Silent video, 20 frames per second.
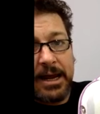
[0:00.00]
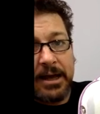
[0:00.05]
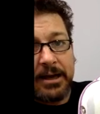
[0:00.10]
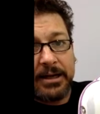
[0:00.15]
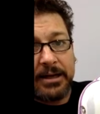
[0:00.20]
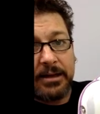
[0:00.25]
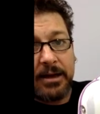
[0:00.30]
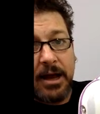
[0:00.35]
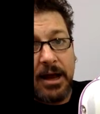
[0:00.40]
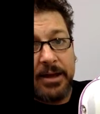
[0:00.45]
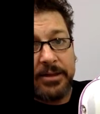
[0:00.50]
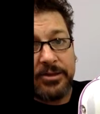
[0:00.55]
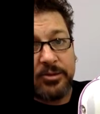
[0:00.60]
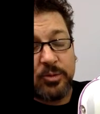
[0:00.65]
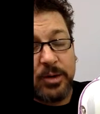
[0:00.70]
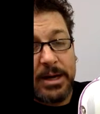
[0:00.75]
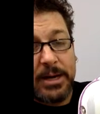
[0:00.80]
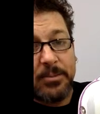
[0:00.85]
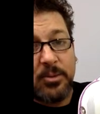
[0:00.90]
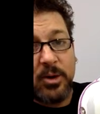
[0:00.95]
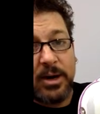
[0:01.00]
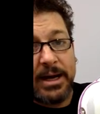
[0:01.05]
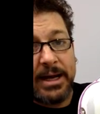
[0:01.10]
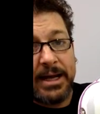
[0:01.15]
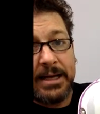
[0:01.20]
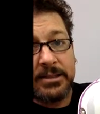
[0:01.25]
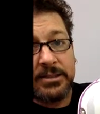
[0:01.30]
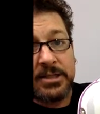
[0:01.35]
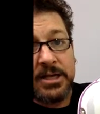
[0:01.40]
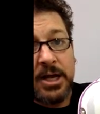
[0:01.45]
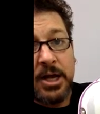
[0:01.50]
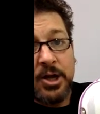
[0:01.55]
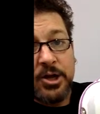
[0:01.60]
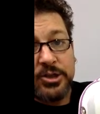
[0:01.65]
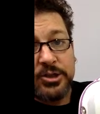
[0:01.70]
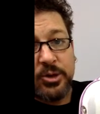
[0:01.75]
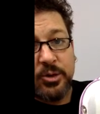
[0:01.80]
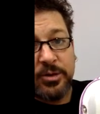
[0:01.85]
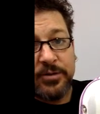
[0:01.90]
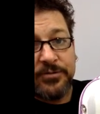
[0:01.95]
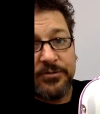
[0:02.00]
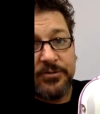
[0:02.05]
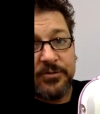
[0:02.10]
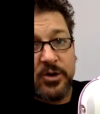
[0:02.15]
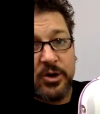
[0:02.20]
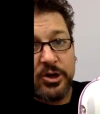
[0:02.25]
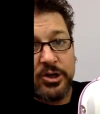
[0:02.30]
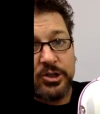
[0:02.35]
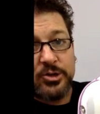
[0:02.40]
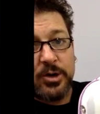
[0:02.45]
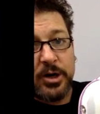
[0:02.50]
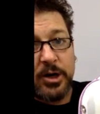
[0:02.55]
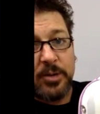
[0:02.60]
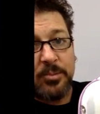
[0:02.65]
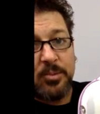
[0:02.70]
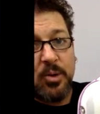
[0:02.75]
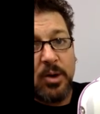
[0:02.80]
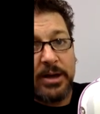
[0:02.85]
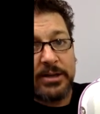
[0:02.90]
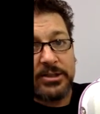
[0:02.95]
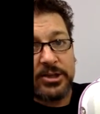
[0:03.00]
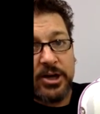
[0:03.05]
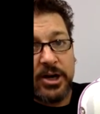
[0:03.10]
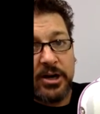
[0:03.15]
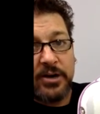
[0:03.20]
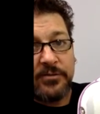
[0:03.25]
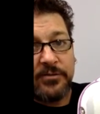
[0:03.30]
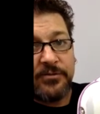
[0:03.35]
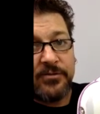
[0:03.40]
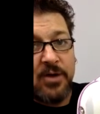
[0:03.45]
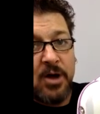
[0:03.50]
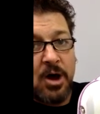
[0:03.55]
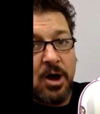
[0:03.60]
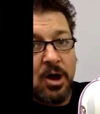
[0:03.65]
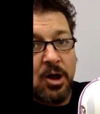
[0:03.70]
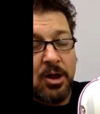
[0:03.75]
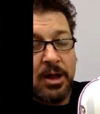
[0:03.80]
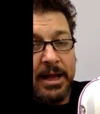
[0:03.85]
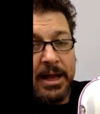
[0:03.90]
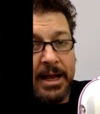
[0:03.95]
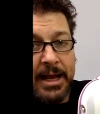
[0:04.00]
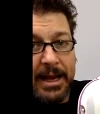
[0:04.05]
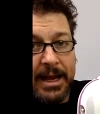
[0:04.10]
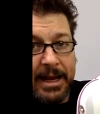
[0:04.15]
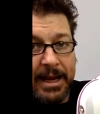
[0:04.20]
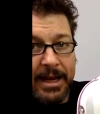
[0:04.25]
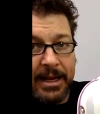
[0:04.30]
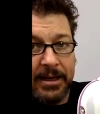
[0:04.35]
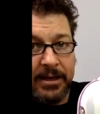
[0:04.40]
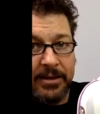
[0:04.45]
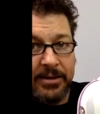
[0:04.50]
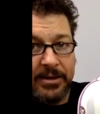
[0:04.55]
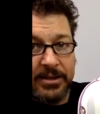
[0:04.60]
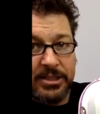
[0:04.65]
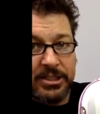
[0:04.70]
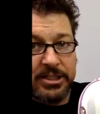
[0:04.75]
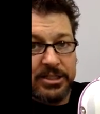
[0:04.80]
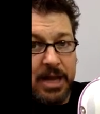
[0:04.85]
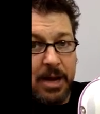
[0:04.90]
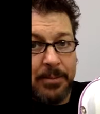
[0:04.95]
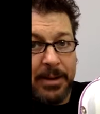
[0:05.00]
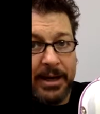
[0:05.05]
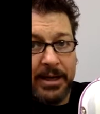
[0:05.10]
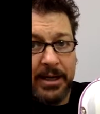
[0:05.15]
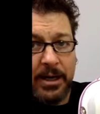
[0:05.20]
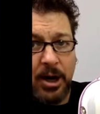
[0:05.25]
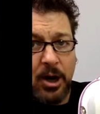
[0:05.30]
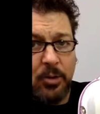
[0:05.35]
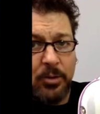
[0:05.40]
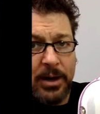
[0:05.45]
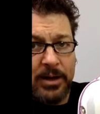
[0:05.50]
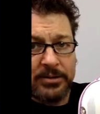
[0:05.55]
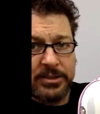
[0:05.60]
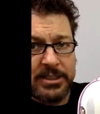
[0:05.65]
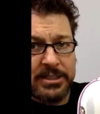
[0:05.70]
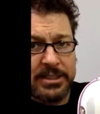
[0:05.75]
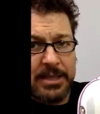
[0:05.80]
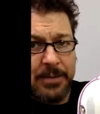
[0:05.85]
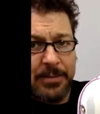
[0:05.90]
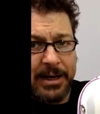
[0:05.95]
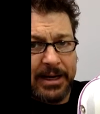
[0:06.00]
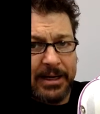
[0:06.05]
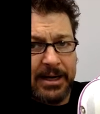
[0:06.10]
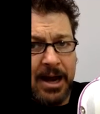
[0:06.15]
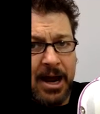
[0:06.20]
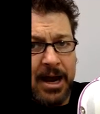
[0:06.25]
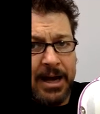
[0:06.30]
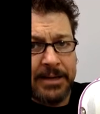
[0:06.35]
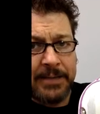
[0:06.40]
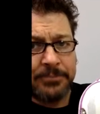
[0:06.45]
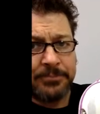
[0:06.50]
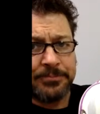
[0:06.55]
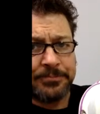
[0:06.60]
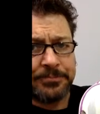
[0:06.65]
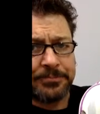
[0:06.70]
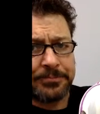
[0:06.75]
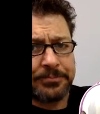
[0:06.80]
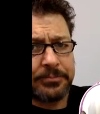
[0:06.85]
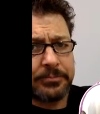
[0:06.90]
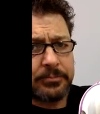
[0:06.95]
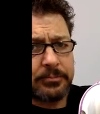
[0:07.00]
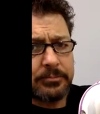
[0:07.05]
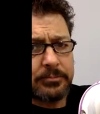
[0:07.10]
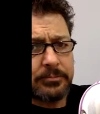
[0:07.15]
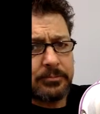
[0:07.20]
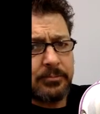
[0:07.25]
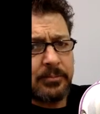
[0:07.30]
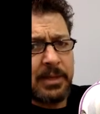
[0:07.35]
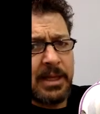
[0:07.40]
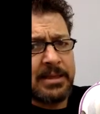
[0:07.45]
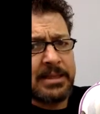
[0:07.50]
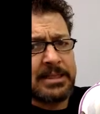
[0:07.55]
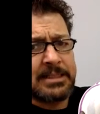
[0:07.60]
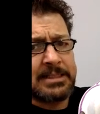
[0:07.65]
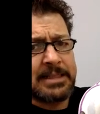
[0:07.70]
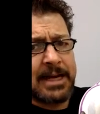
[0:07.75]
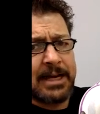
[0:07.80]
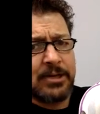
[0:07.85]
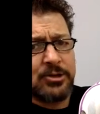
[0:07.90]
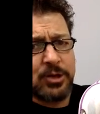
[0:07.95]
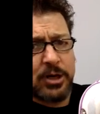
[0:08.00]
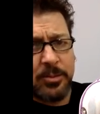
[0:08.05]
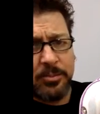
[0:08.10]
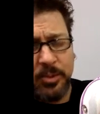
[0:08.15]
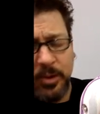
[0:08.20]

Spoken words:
3 meridians. So the first trigger points are going to fall in the stomach, around stomach 9. The second trigger